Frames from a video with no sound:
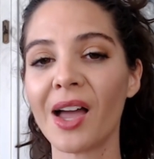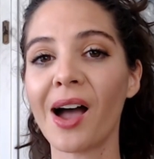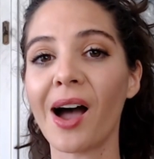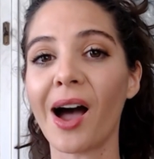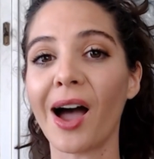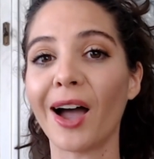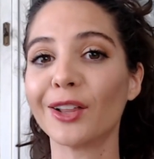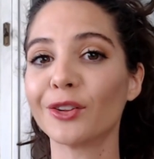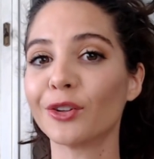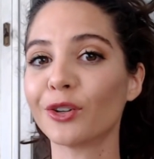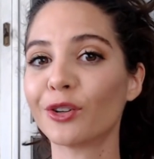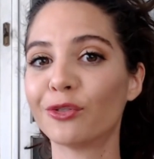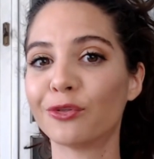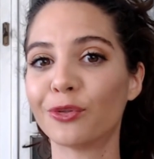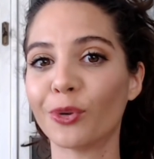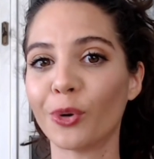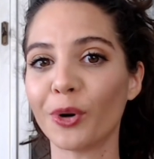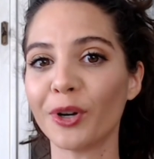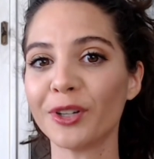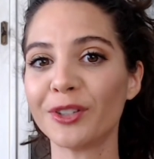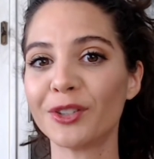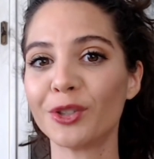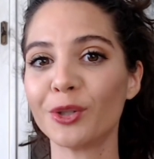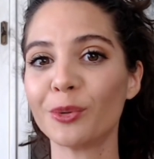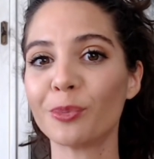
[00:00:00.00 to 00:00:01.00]
I look
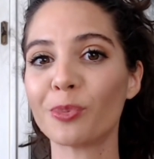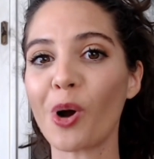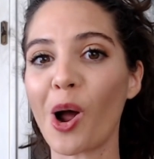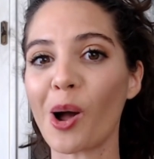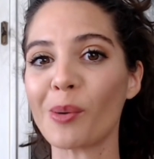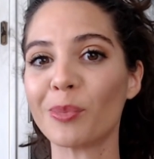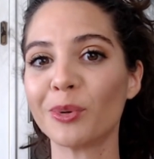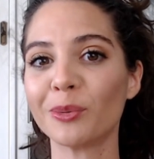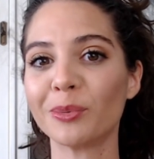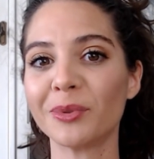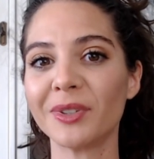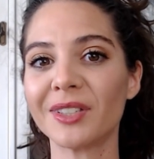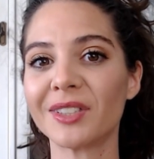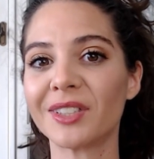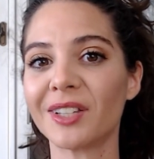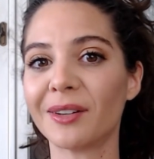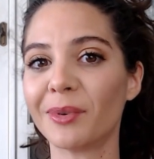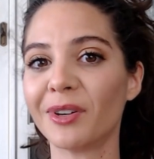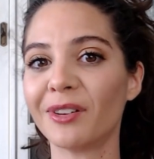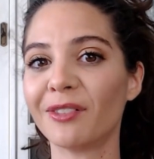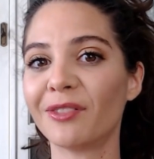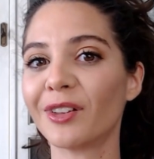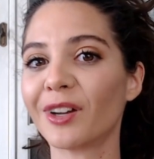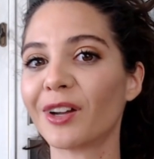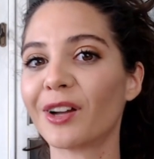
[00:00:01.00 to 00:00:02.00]
forward to probably some
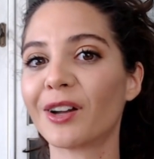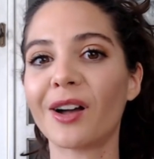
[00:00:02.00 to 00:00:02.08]
of the